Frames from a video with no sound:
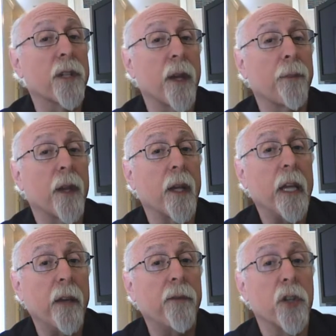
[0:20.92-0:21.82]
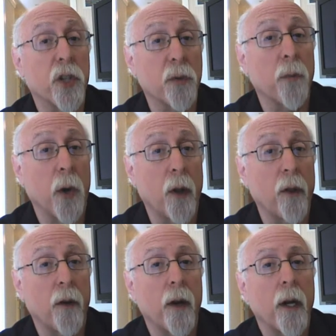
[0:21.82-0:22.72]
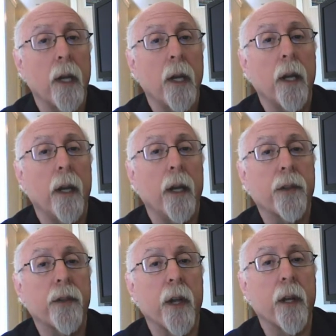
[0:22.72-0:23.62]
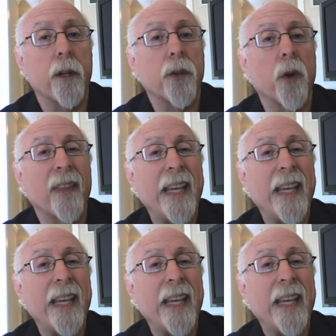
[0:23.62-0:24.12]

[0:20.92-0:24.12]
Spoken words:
something even smaller. It's called